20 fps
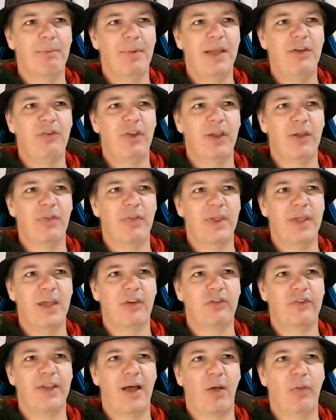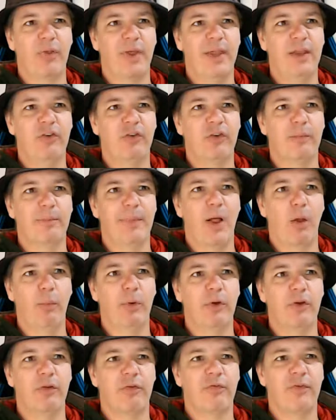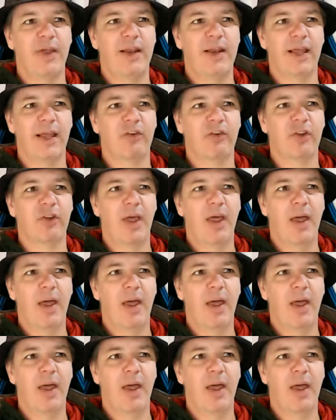beating the Southeast Melbourne Phoenix